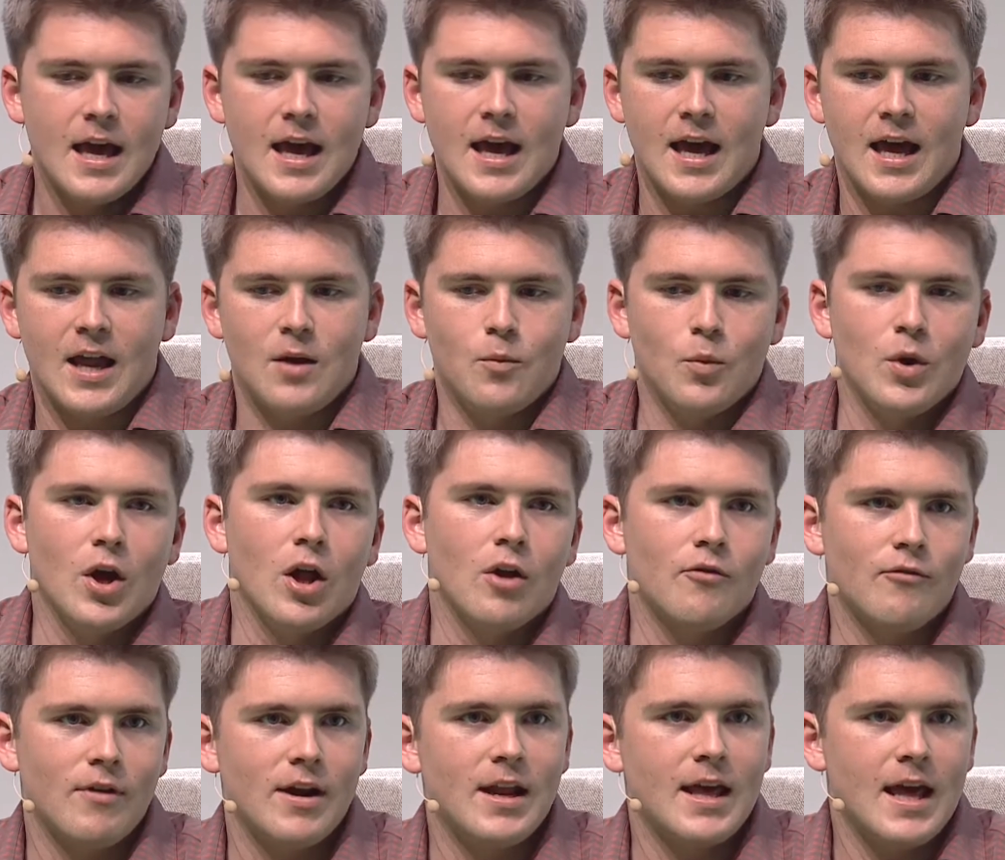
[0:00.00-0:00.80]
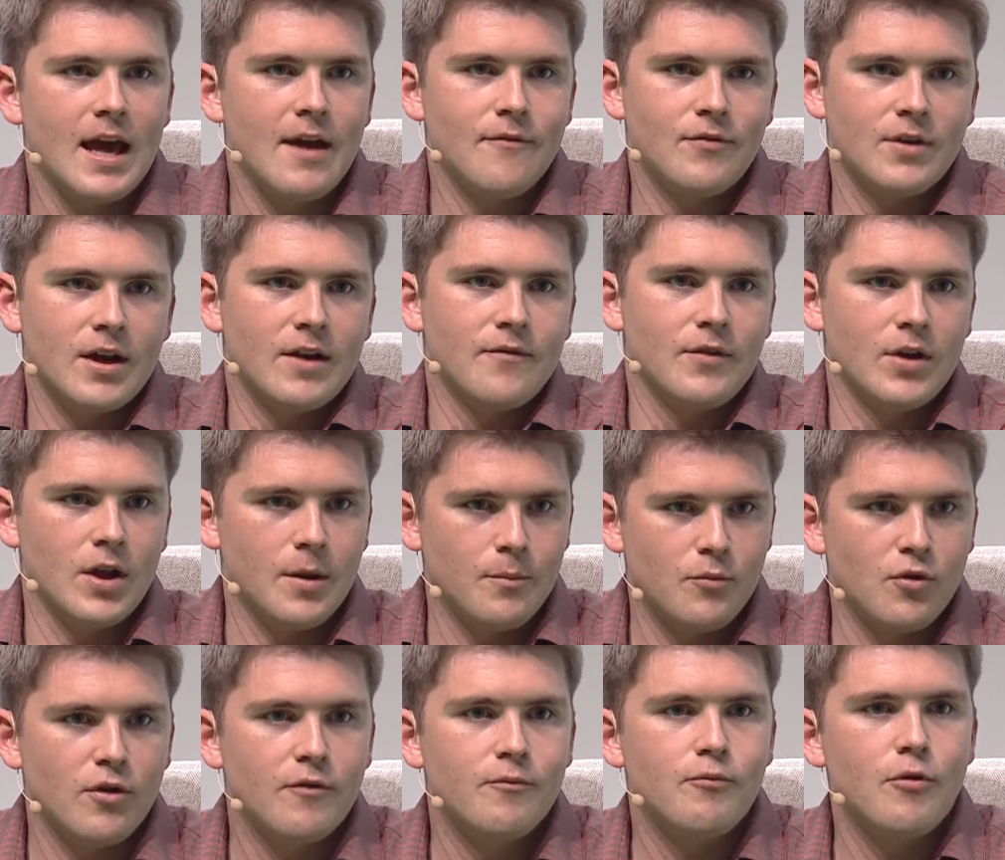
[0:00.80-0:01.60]
And we already have kind of a
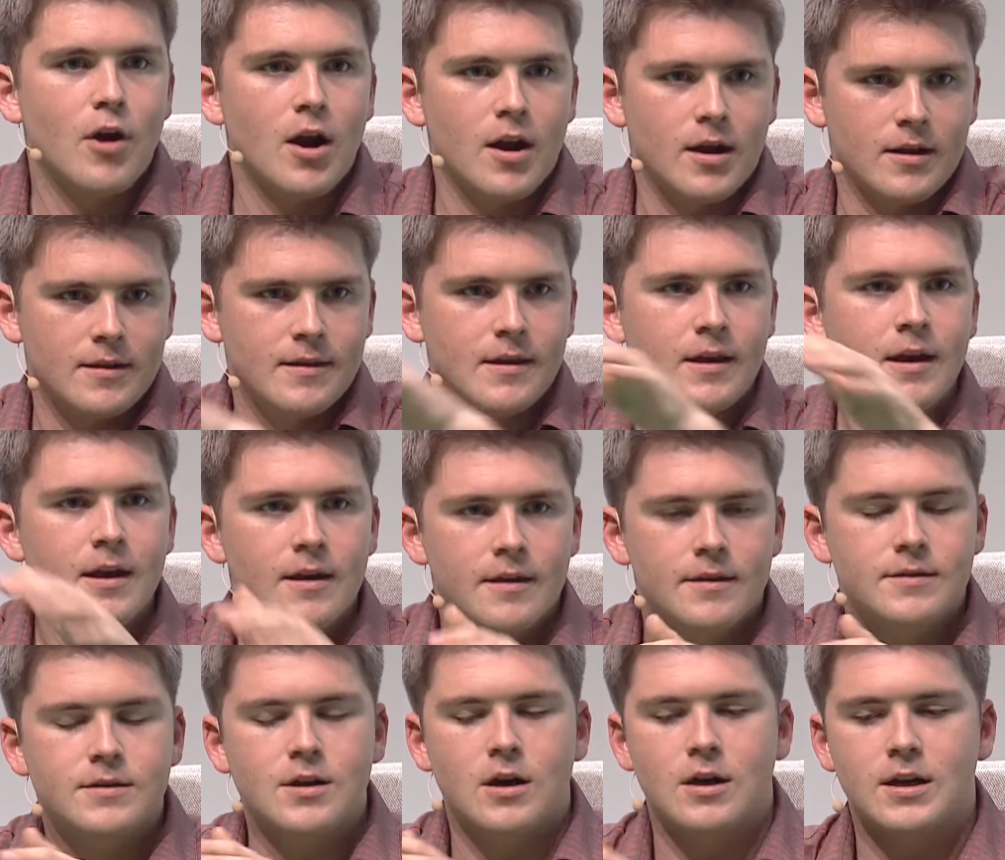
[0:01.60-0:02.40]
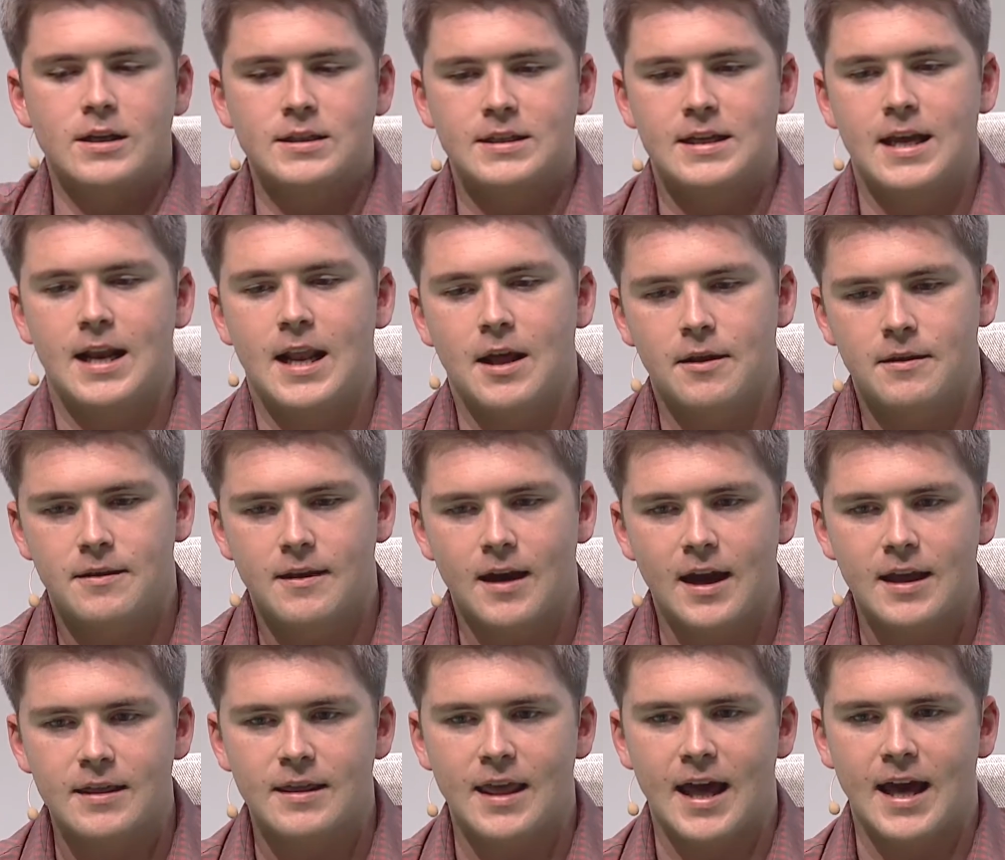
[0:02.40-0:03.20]
number of products starting to get
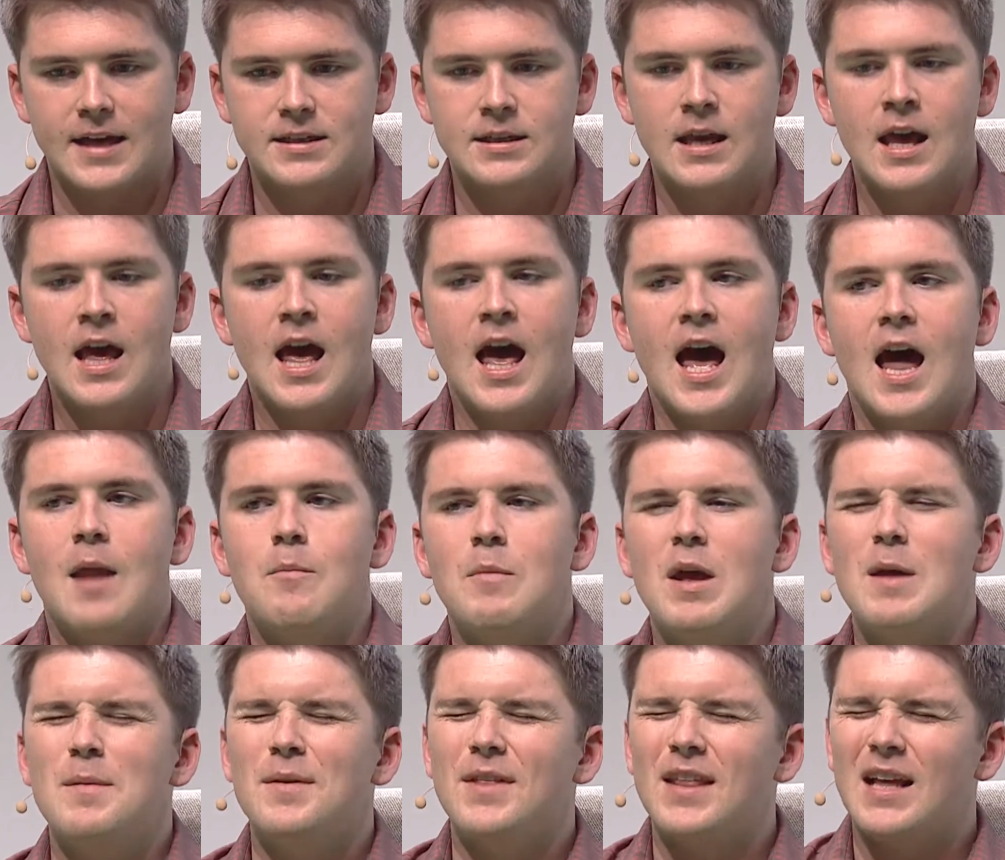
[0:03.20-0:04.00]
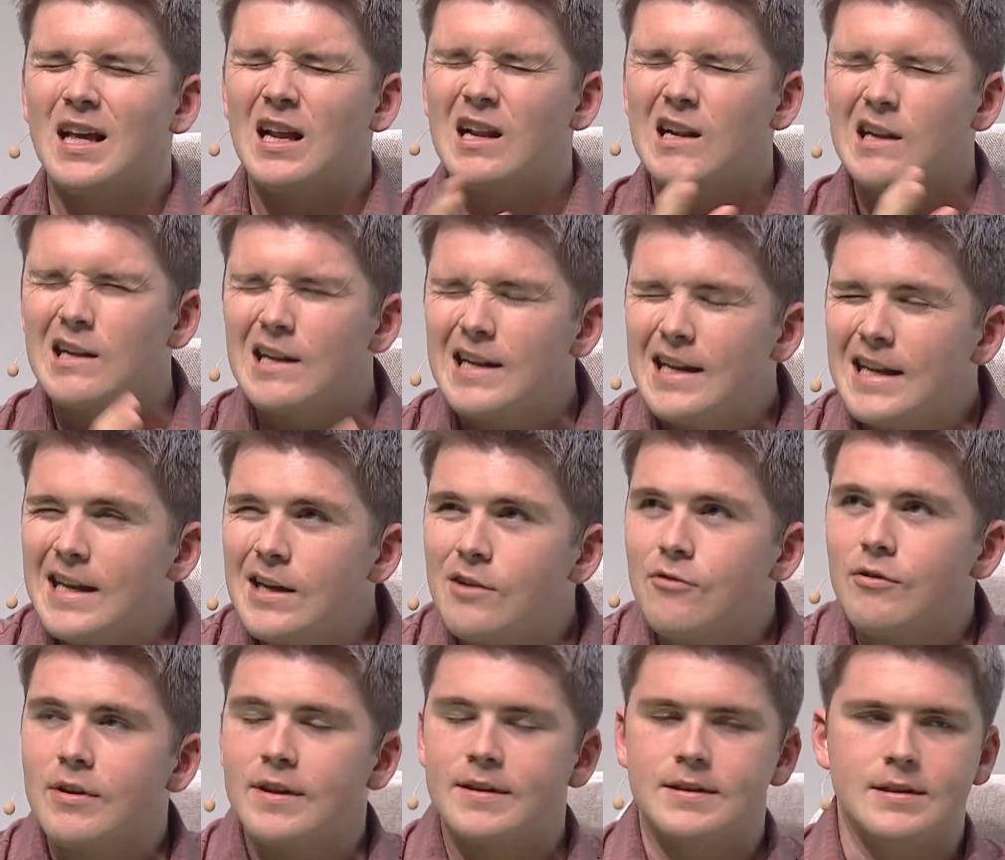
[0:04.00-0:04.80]
outside that. And maybe the
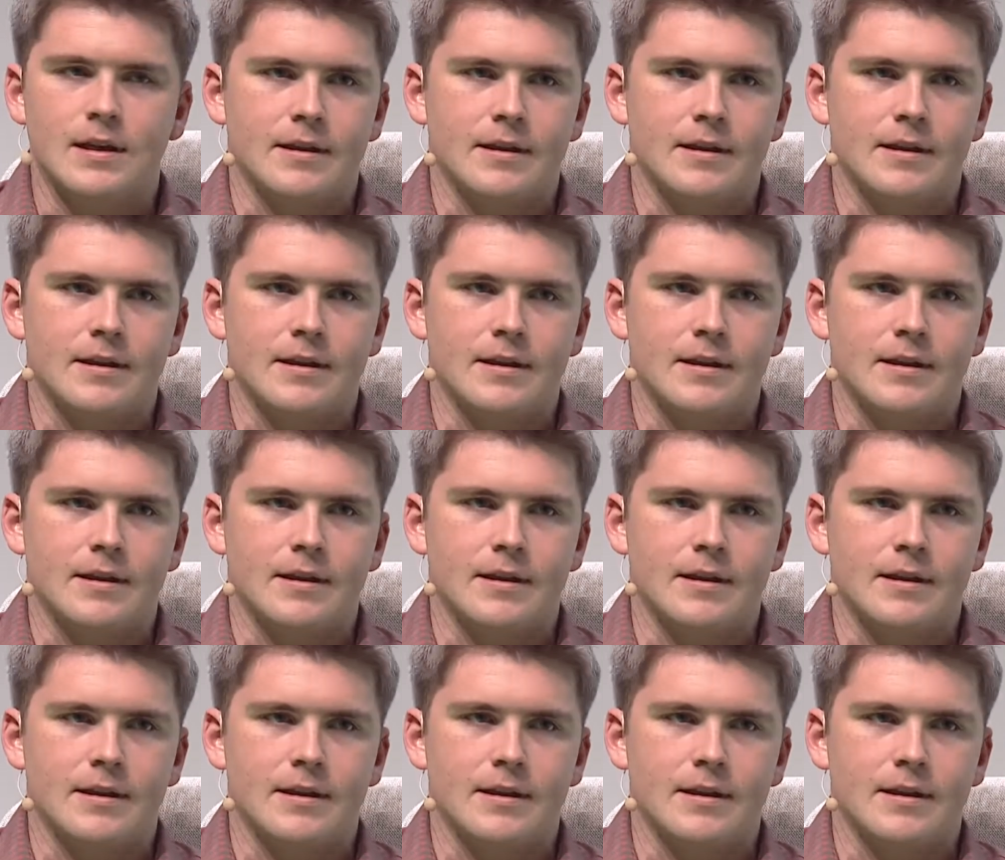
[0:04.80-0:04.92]
clearest